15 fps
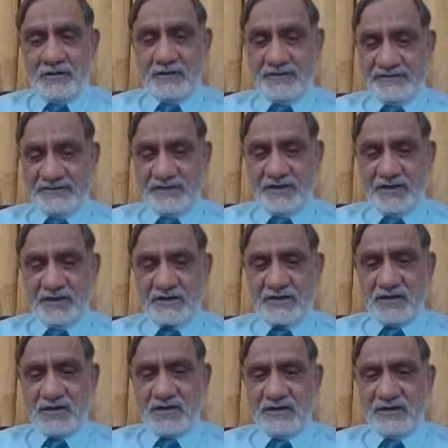They are
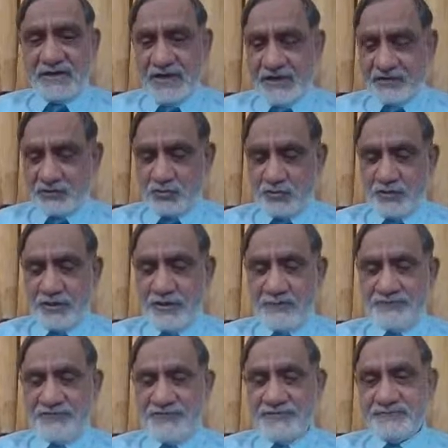called heteronyms.